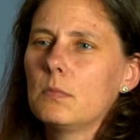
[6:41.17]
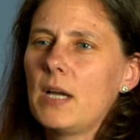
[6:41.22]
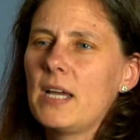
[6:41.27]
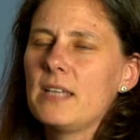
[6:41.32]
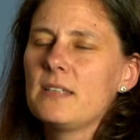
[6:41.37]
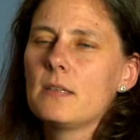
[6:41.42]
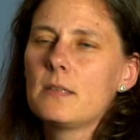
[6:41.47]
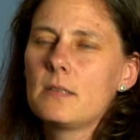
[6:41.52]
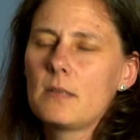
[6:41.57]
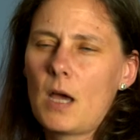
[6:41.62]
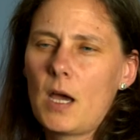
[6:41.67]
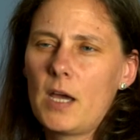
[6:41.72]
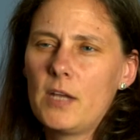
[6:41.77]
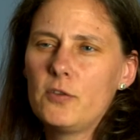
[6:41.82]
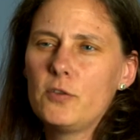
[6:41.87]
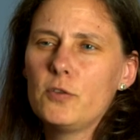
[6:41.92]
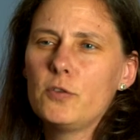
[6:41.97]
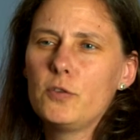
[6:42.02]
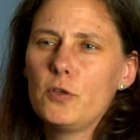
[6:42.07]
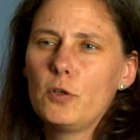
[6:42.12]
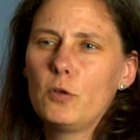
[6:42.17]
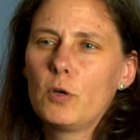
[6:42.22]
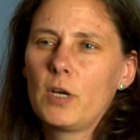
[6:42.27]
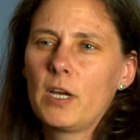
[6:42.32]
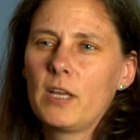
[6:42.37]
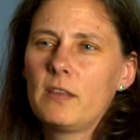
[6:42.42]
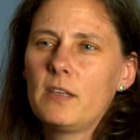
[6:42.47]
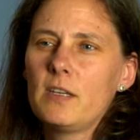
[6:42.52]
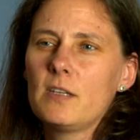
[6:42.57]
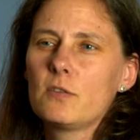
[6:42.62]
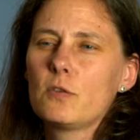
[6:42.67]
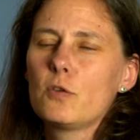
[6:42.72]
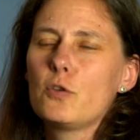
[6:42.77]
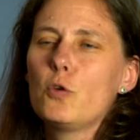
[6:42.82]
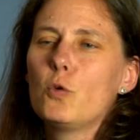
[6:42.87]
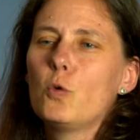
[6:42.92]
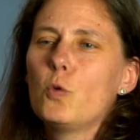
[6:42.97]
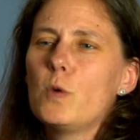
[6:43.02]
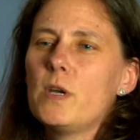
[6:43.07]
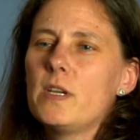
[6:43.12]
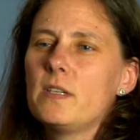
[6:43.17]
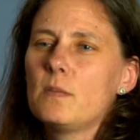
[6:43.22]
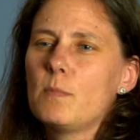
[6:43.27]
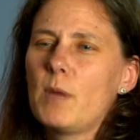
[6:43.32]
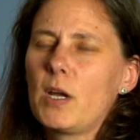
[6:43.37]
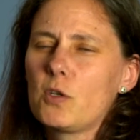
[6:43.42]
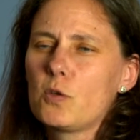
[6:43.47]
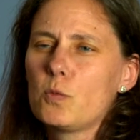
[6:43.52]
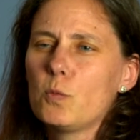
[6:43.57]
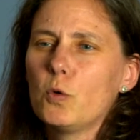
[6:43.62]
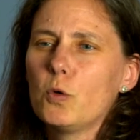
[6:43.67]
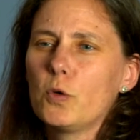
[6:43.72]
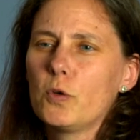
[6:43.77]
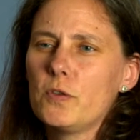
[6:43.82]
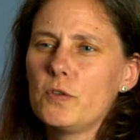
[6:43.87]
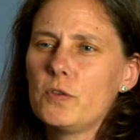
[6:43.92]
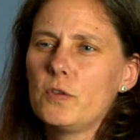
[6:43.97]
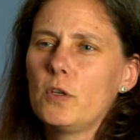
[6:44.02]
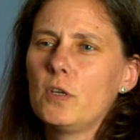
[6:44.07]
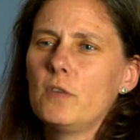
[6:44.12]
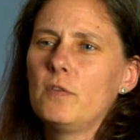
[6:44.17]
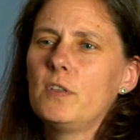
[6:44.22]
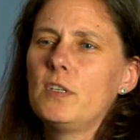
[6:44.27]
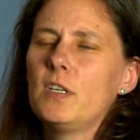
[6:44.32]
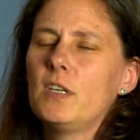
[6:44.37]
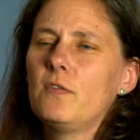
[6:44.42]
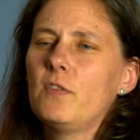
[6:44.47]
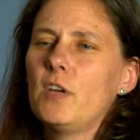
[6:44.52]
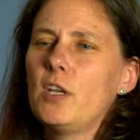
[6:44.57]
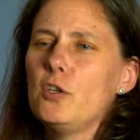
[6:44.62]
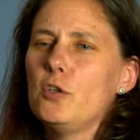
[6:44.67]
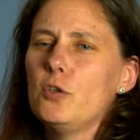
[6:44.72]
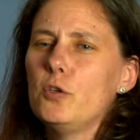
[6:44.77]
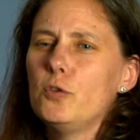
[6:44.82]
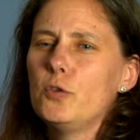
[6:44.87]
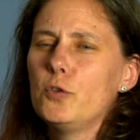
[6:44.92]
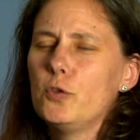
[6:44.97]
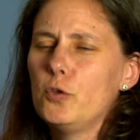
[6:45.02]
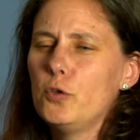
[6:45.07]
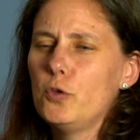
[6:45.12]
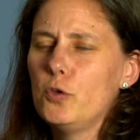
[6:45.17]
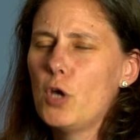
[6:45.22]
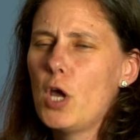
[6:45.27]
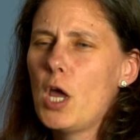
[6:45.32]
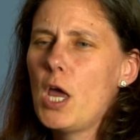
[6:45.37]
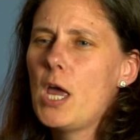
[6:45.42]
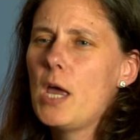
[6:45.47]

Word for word: as a scientist you look at things so you're always much more conservative and you do